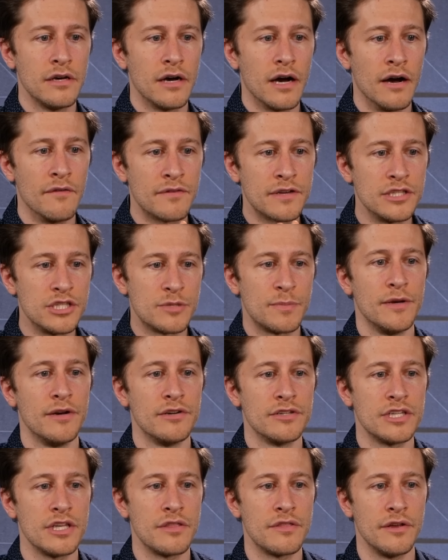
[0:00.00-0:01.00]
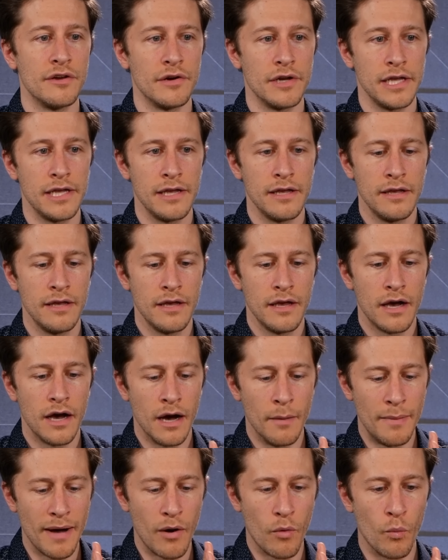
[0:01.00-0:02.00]
of conspiracy theory
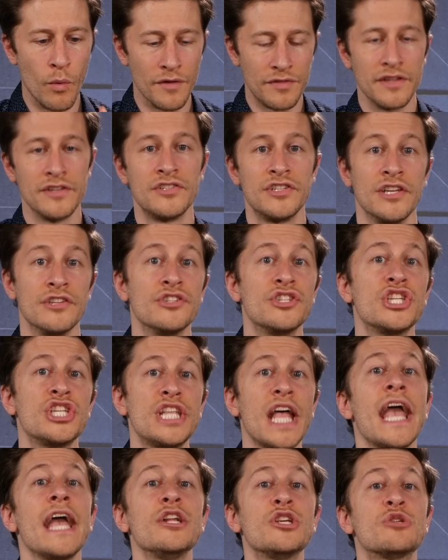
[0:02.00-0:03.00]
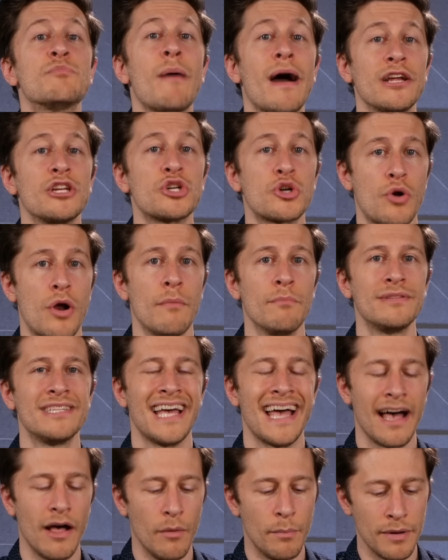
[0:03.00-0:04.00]
about what this is staged by Trump
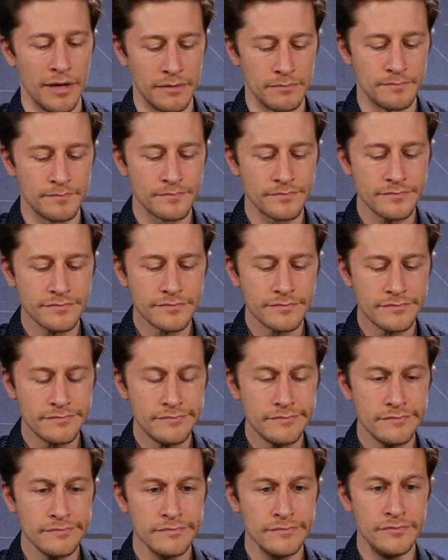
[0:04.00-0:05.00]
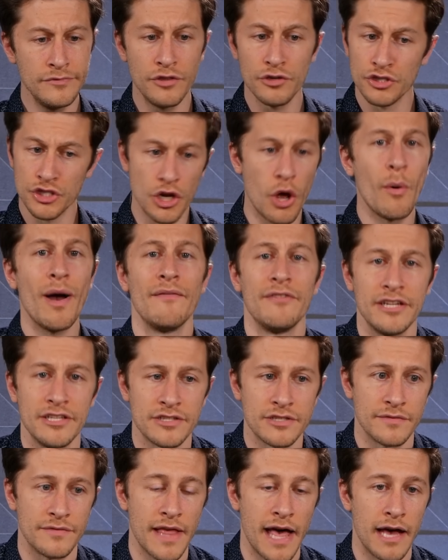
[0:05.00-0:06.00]
to help him. There's no
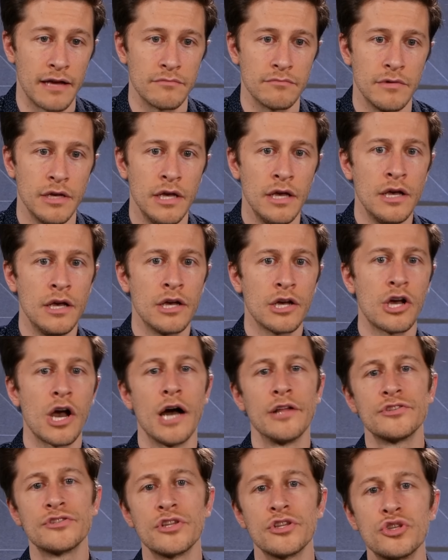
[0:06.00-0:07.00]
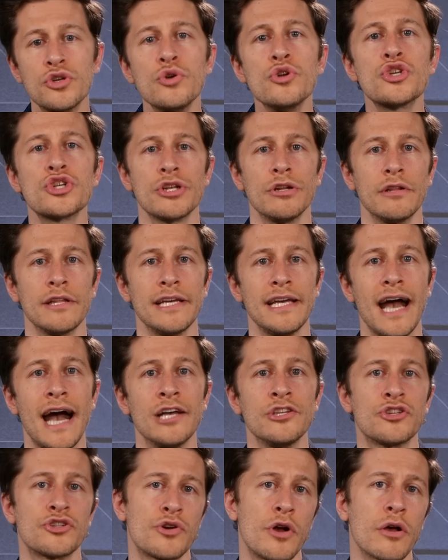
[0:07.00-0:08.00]
evidence of that. Constitutionally,
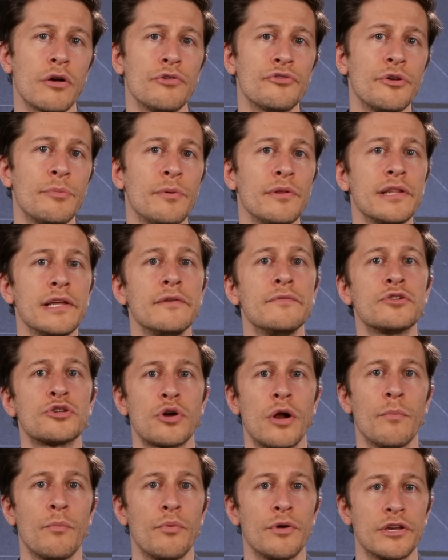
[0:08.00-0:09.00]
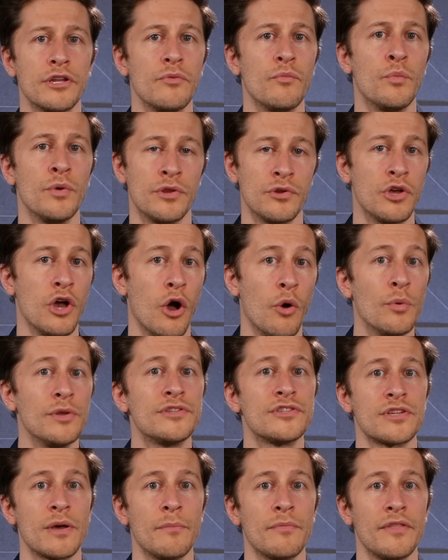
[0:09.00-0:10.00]
I struggle to believe Trump would, would go
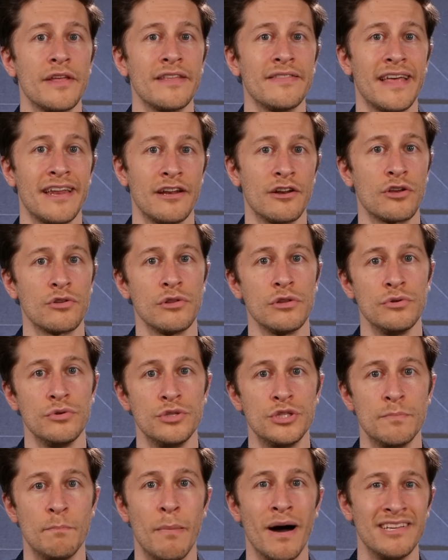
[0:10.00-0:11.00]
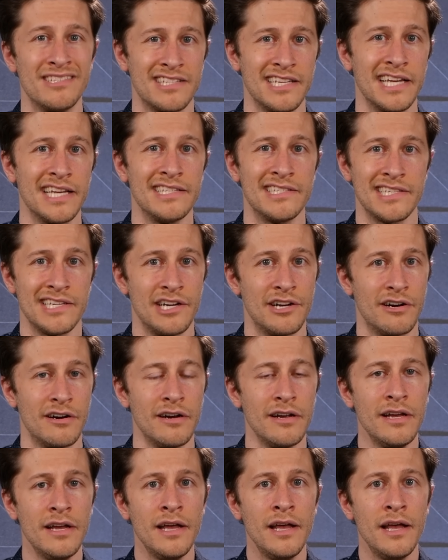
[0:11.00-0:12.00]
with something that includes buzzing his ear